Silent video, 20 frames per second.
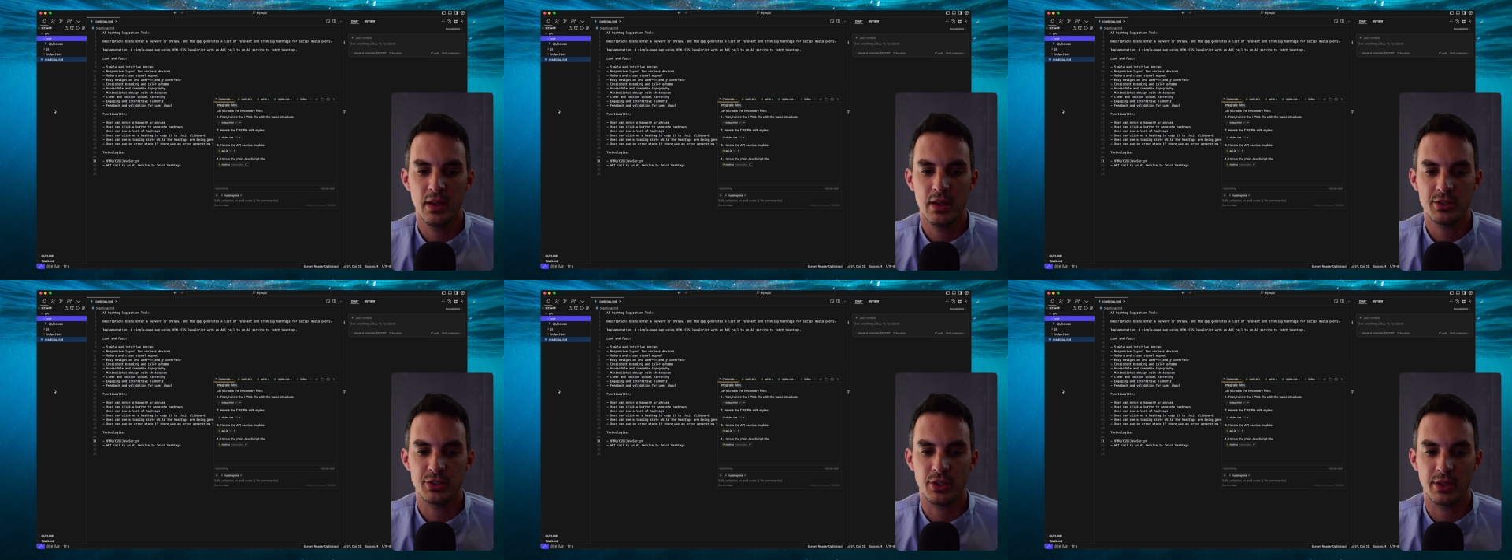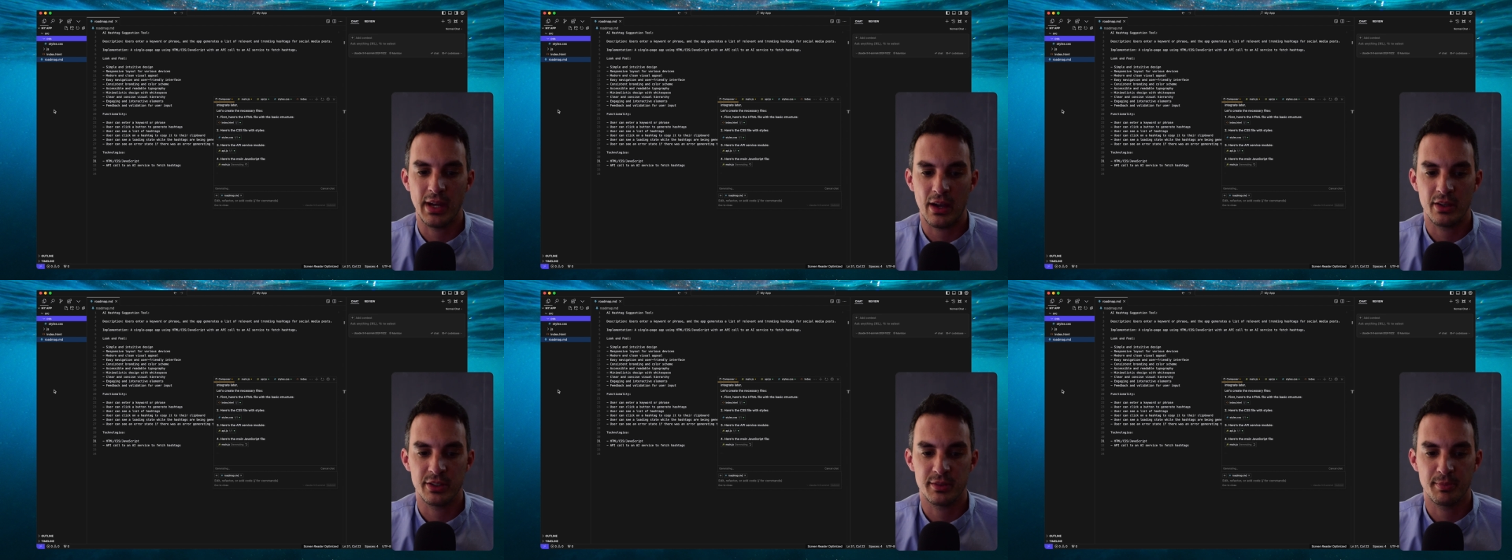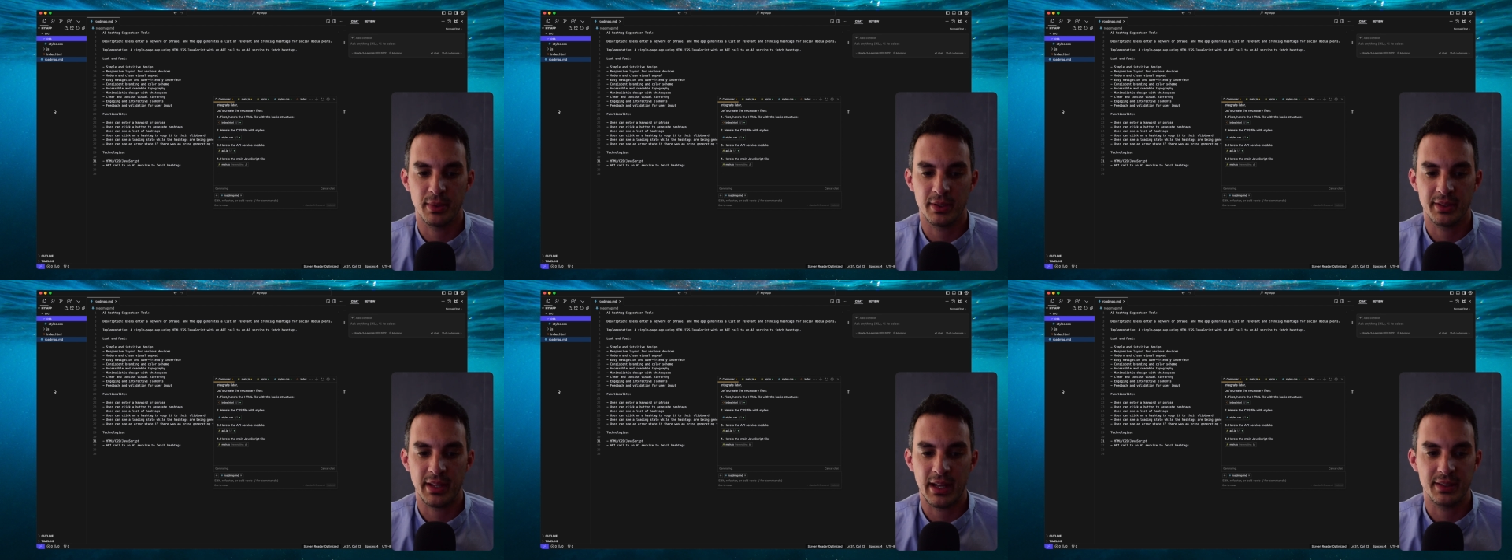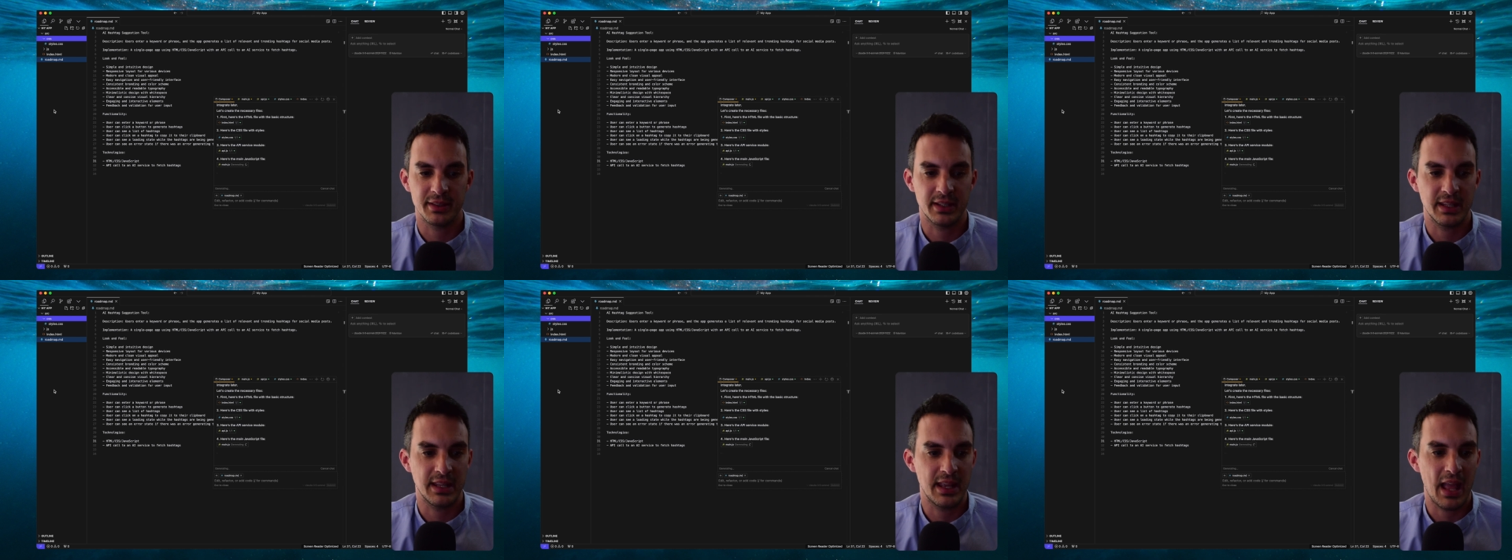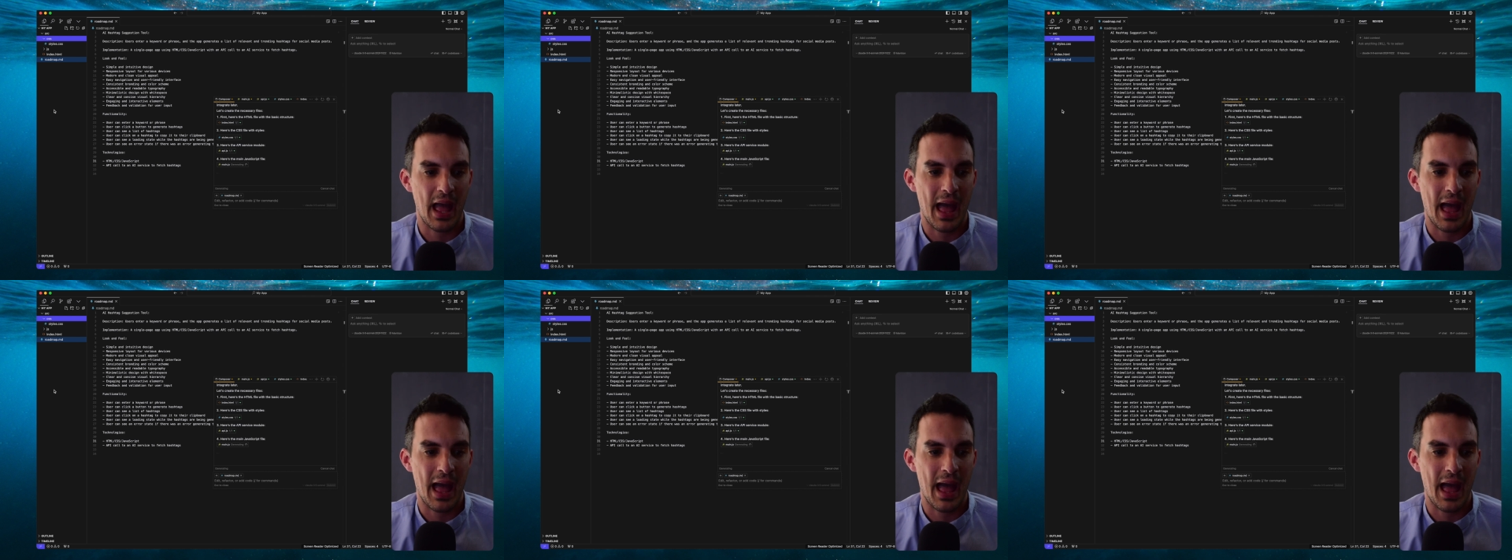So now it's built out the